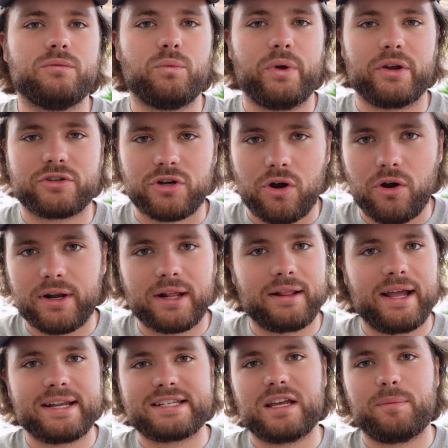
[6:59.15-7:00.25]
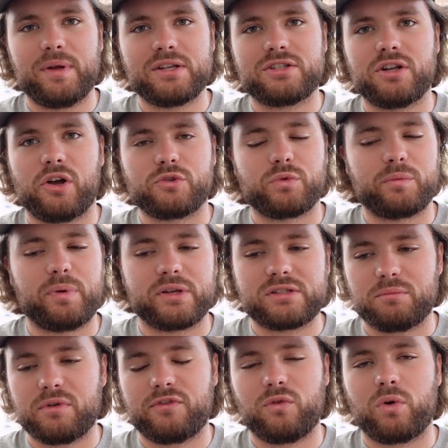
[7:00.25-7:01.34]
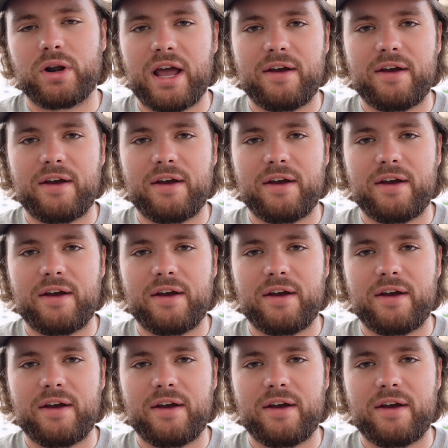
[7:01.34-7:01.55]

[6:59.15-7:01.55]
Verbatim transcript: we are targeting landscape installs. We put some before and